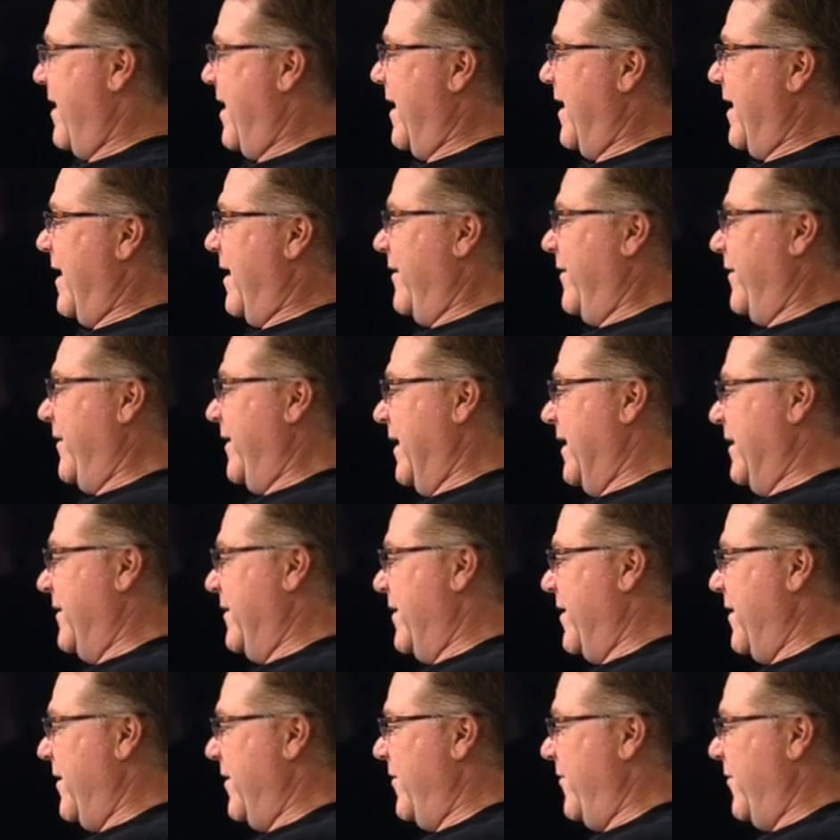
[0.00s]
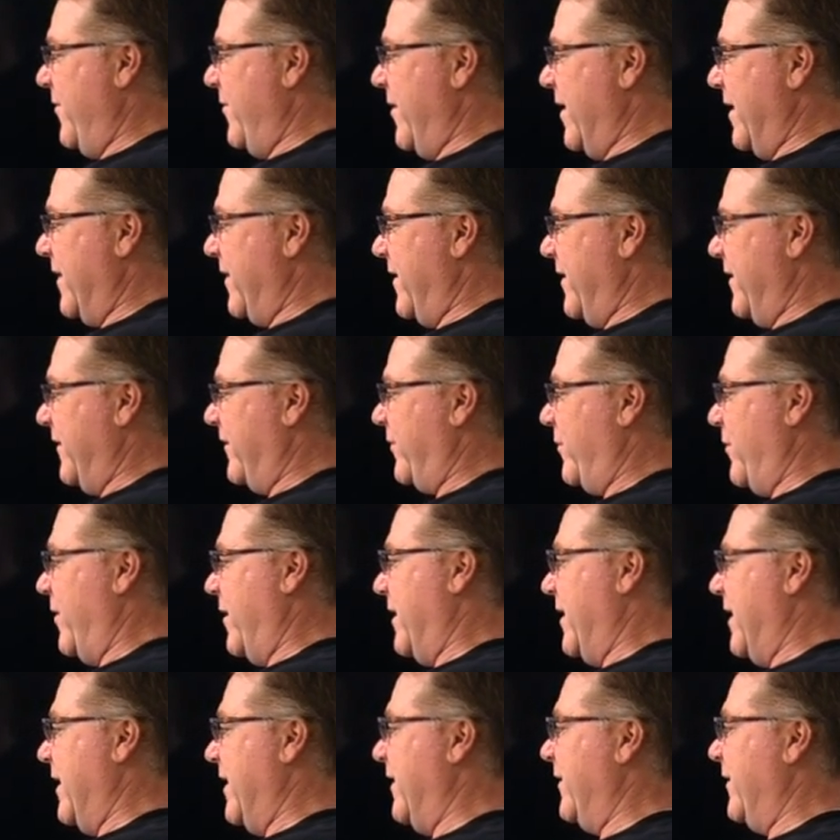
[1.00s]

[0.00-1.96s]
I already know what this one